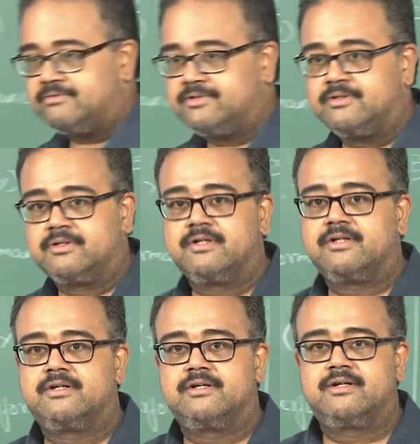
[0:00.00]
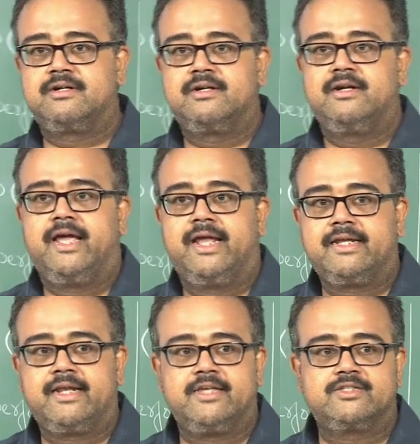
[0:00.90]
you are
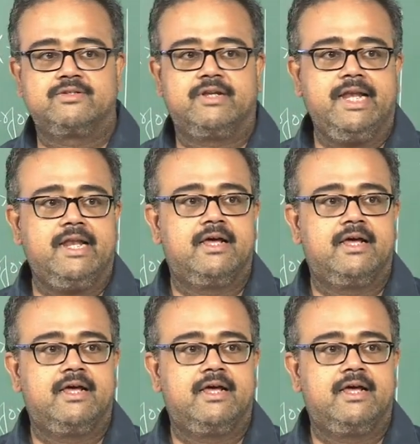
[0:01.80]
encouraged to read